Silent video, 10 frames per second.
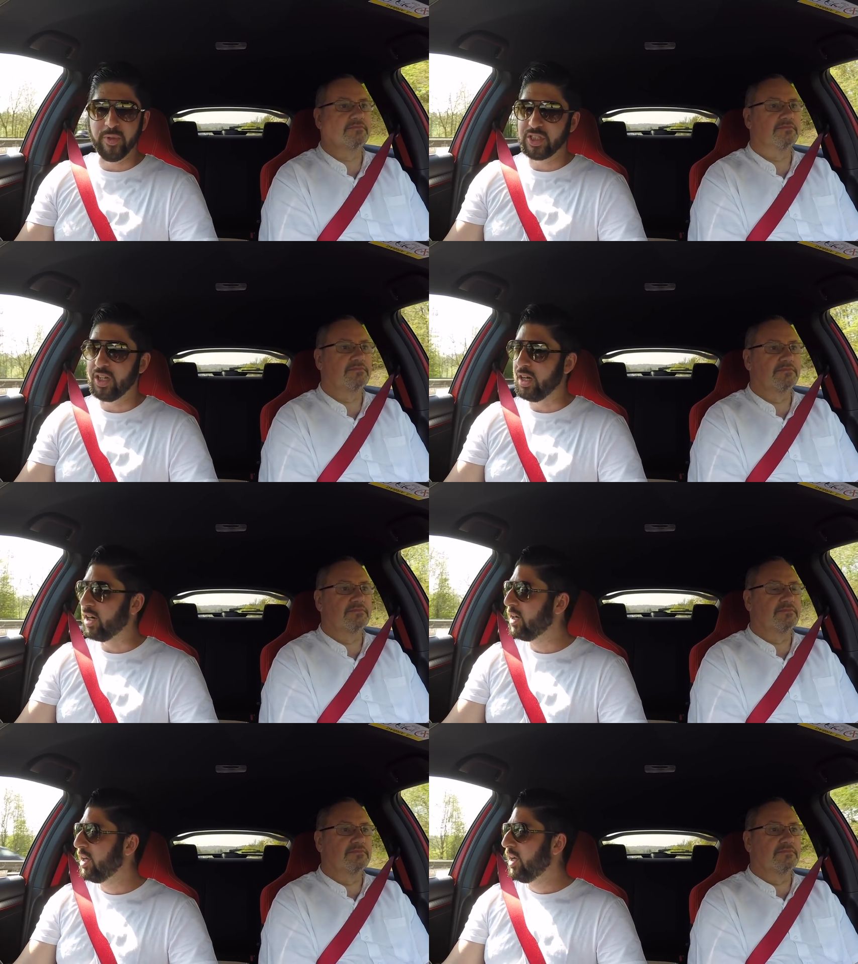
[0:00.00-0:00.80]
Speaker 1: this car.
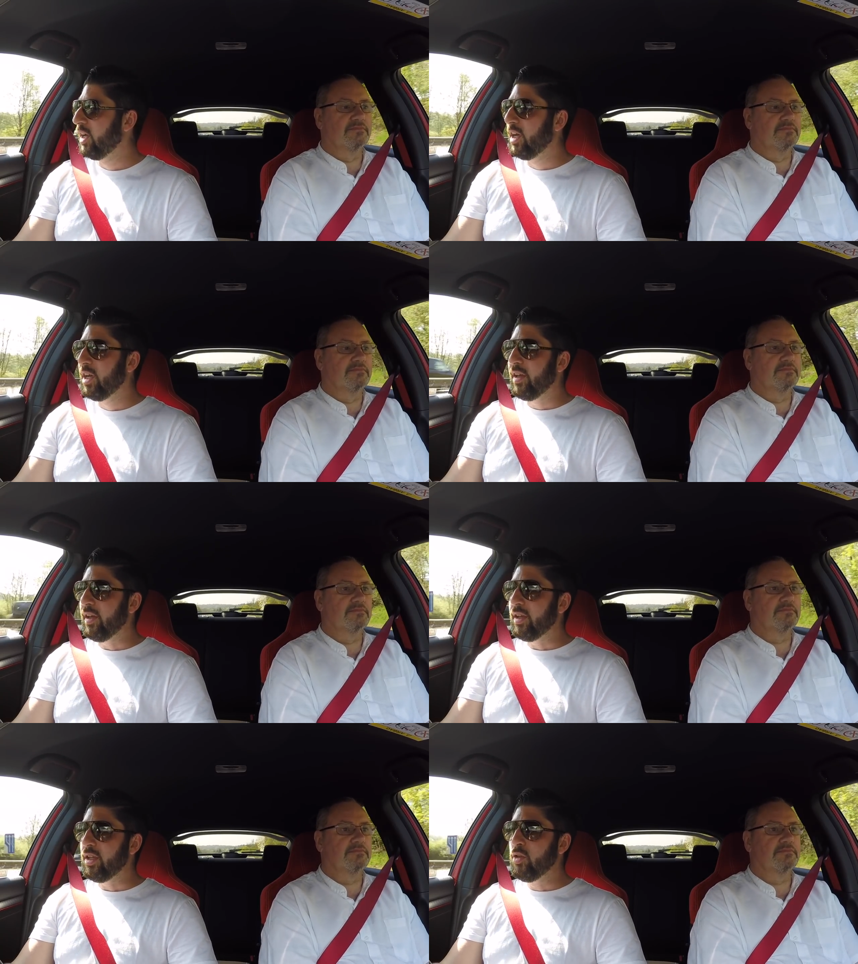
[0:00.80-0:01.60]

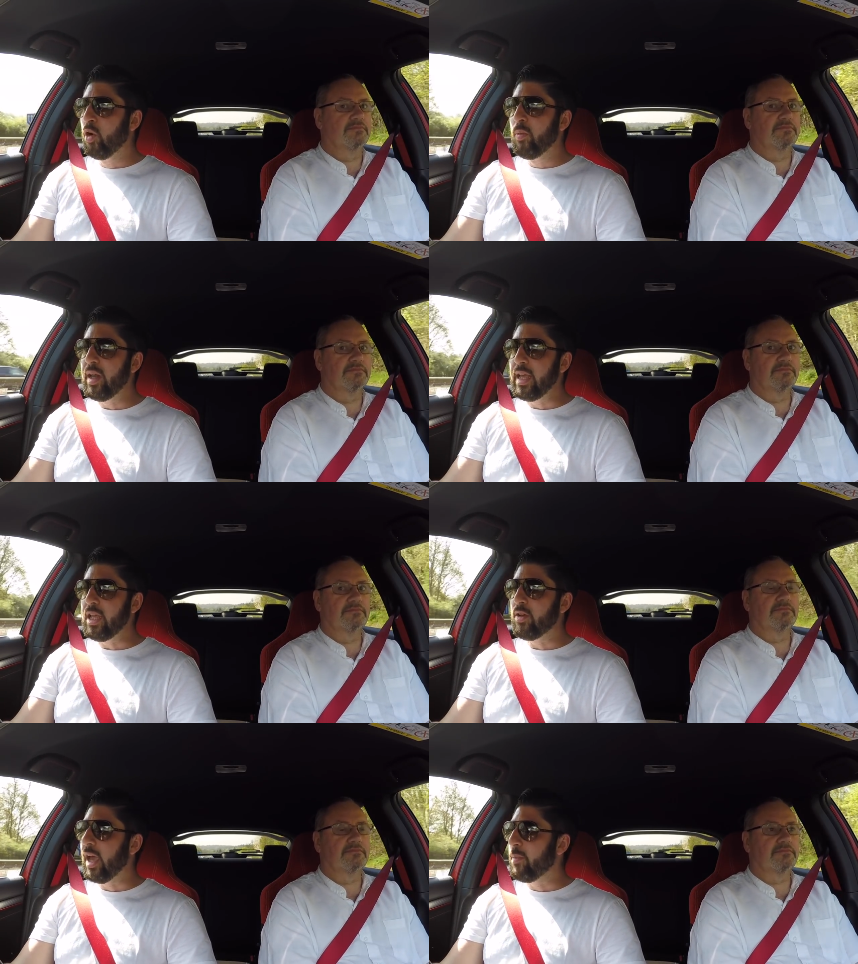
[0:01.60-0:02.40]
You normally you
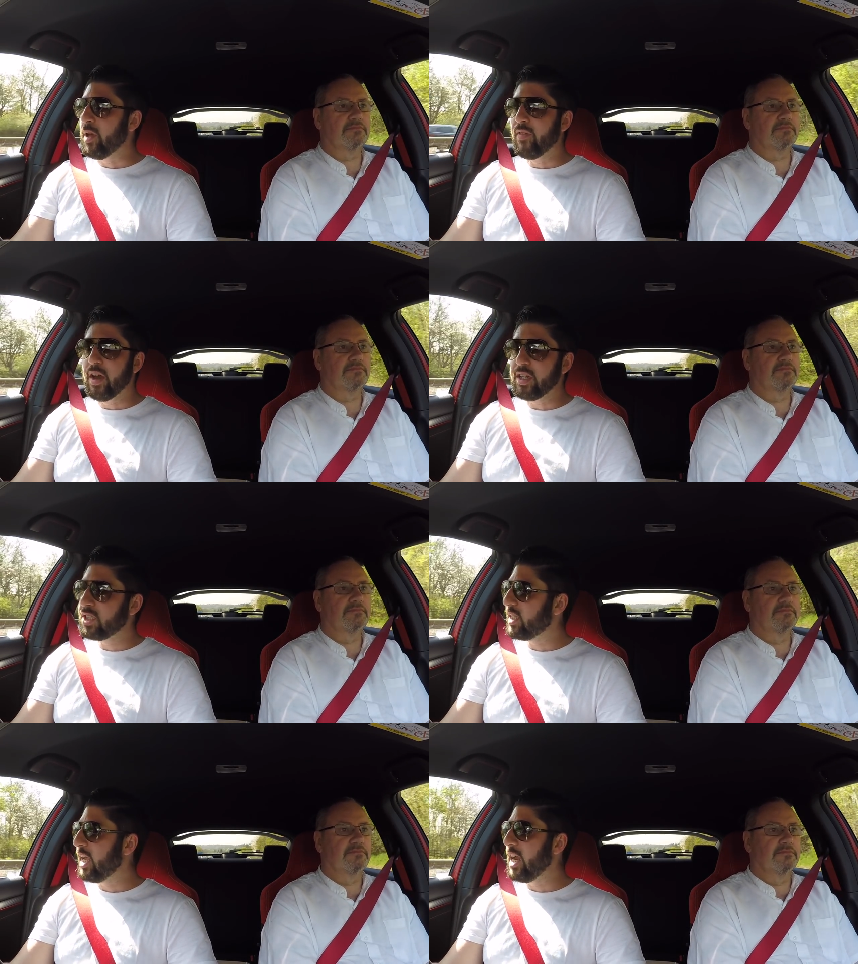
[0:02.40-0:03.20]
get a bit of
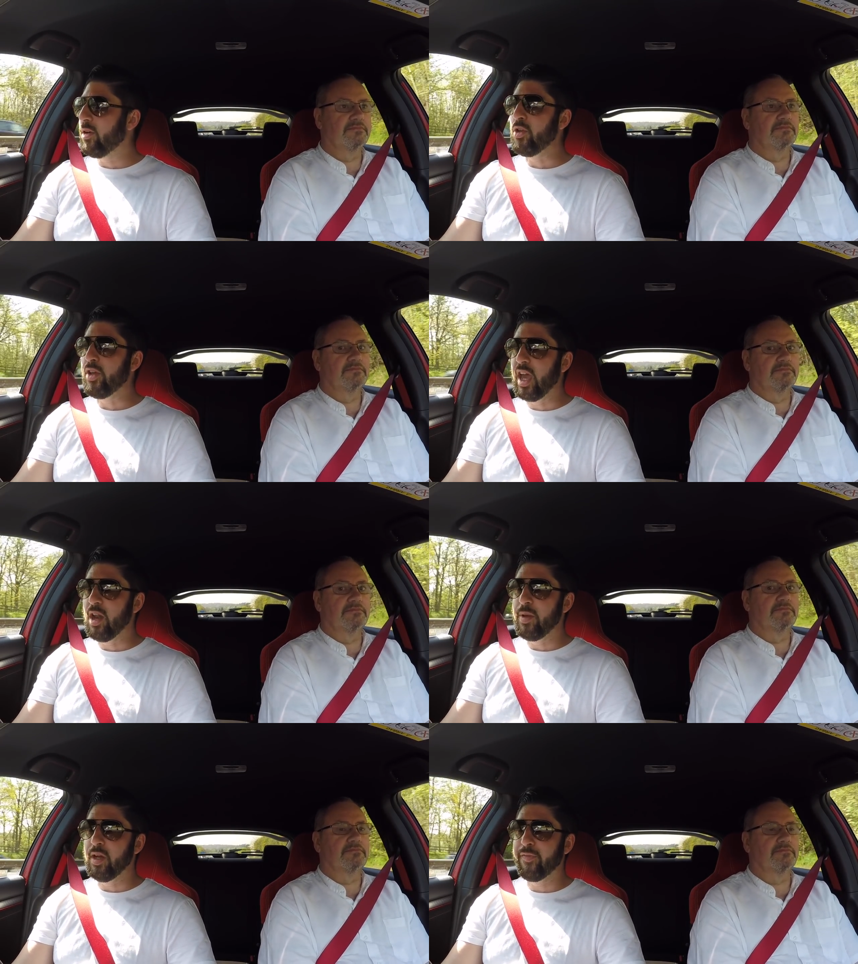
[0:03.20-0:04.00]
understeer or you get a
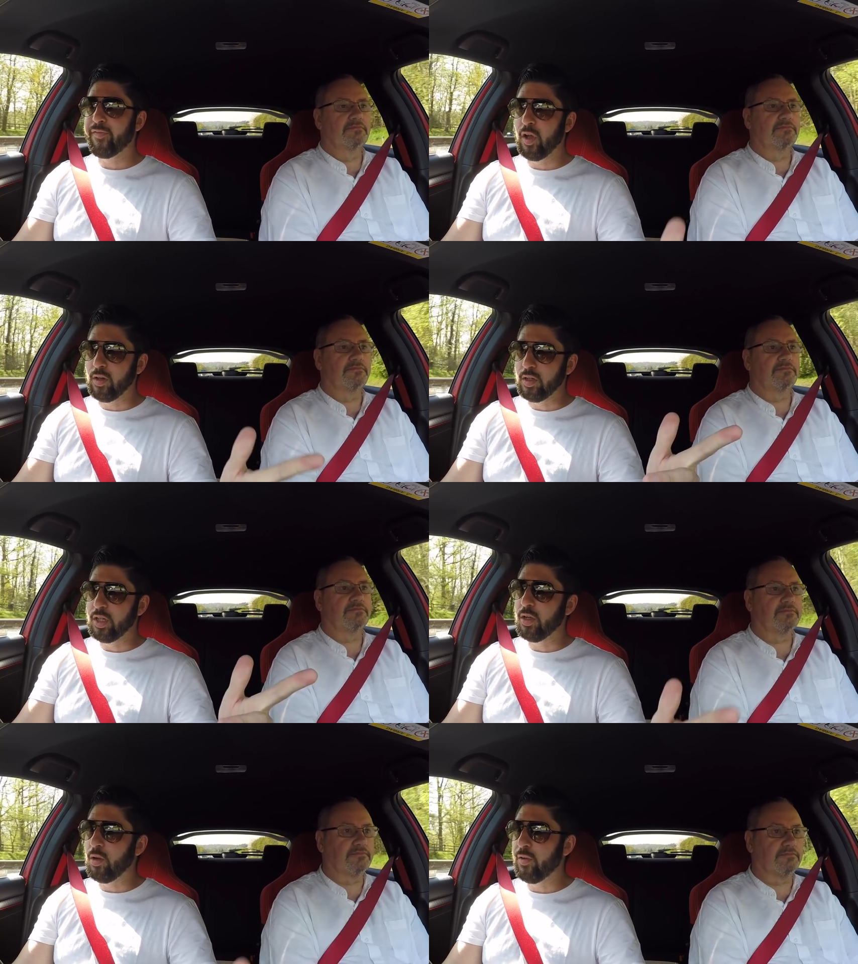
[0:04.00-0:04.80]
bit of front, you
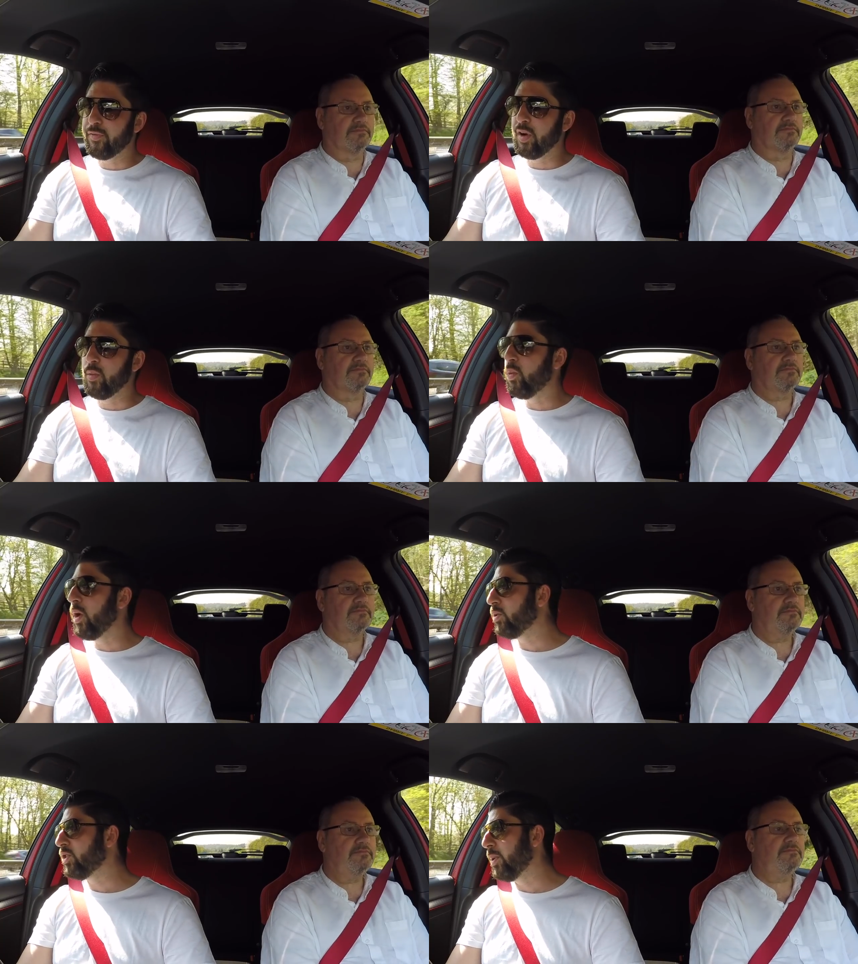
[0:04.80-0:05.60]
know, front
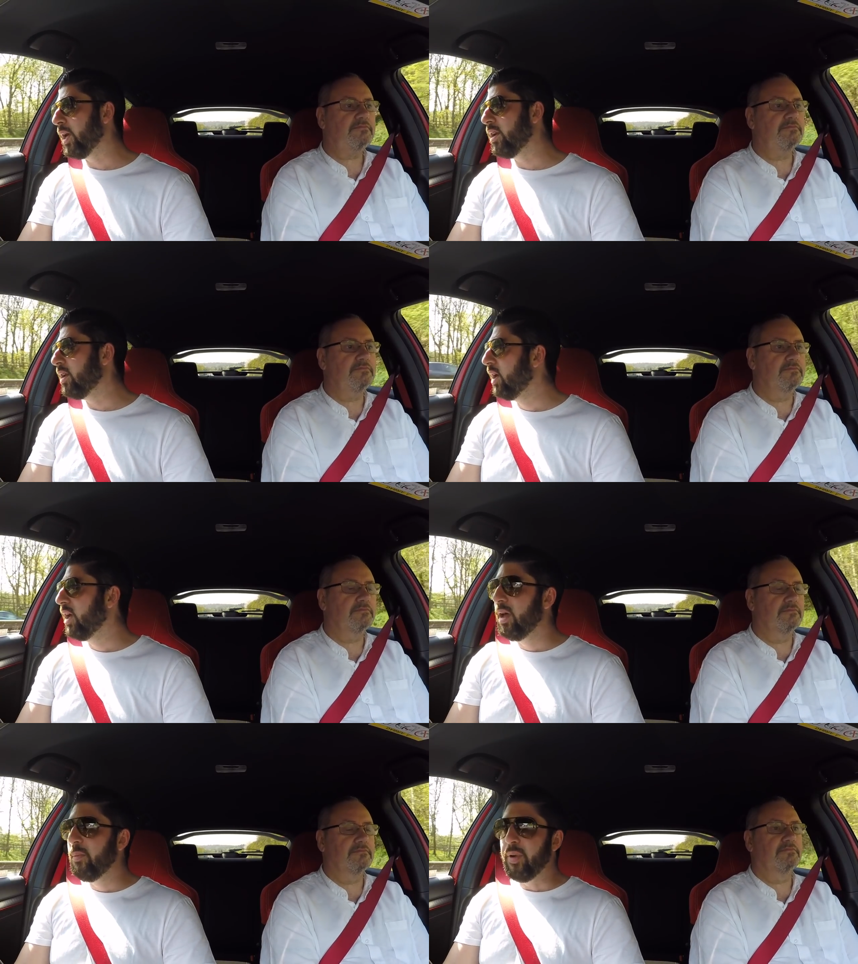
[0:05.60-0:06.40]
wheel spin
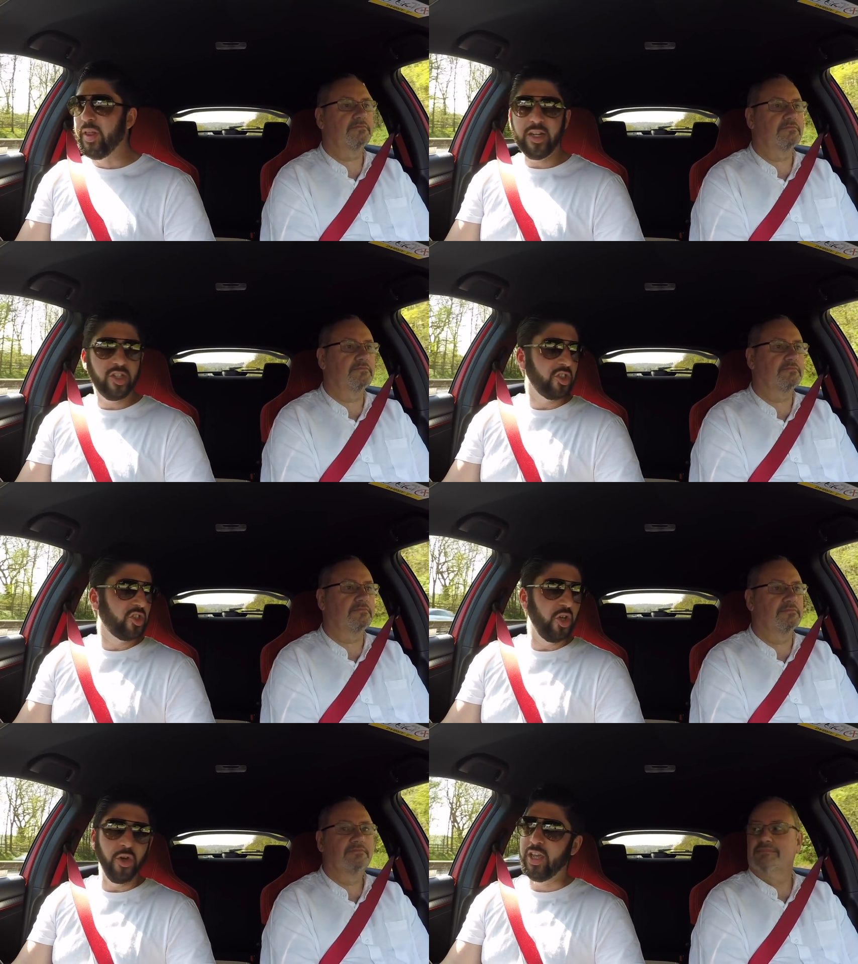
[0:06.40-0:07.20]
but that just
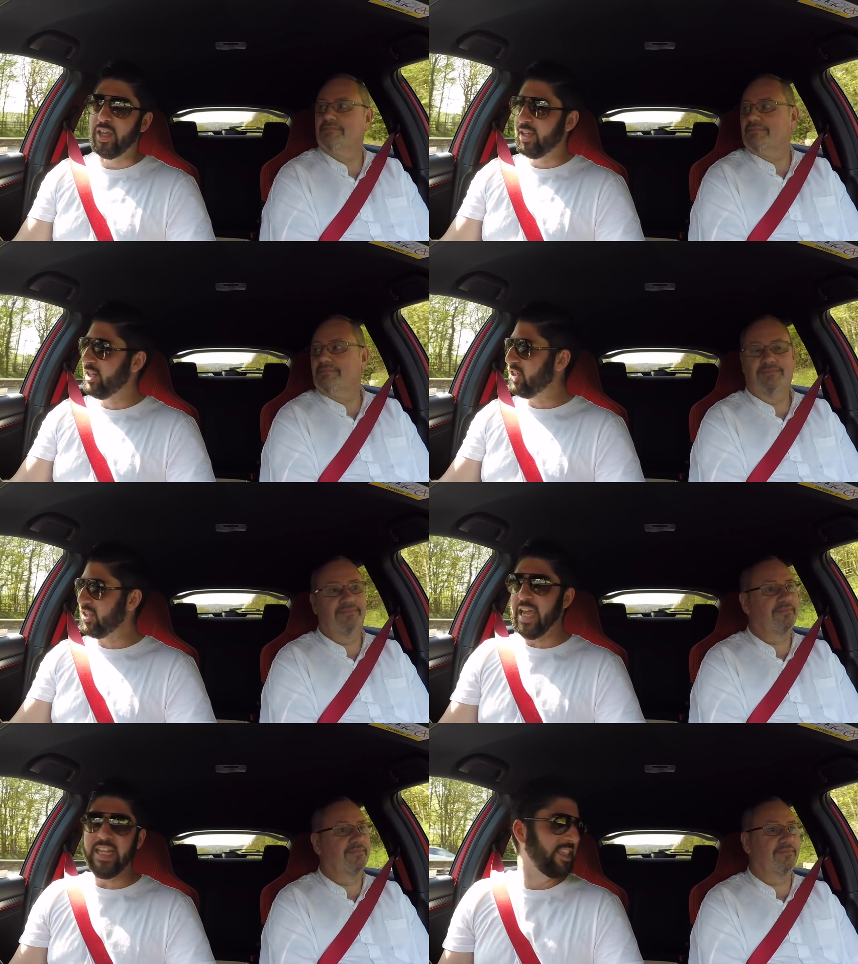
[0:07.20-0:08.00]
took it. it just
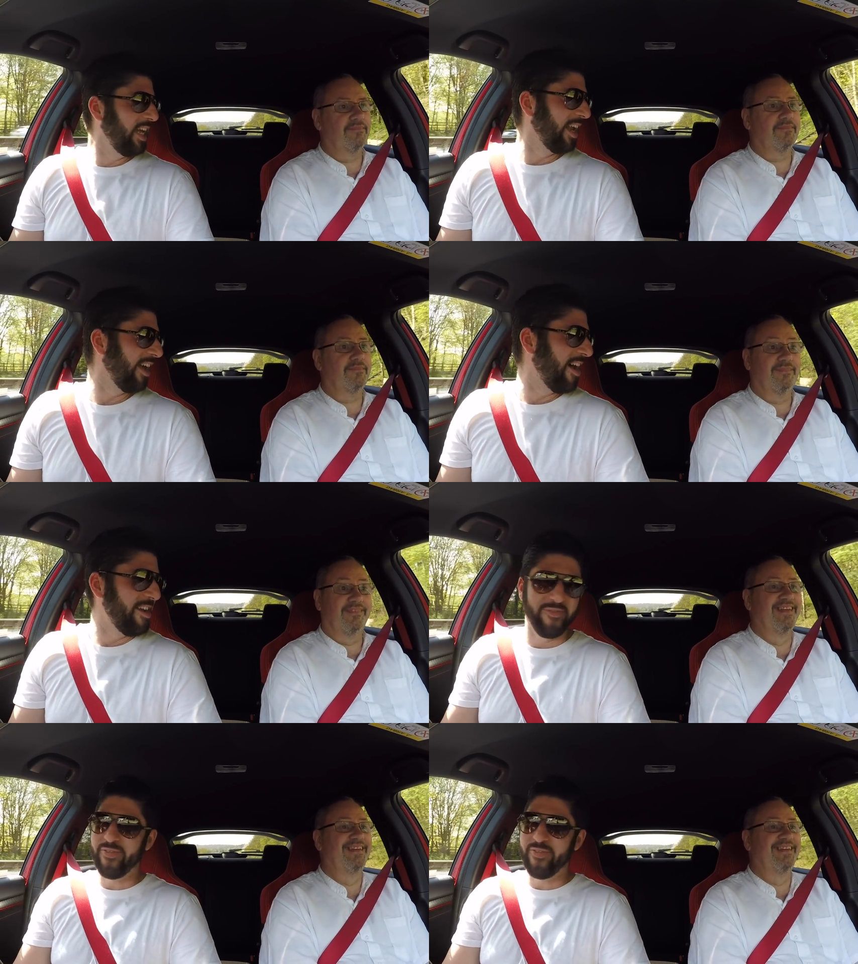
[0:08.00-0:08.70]
ate it alive.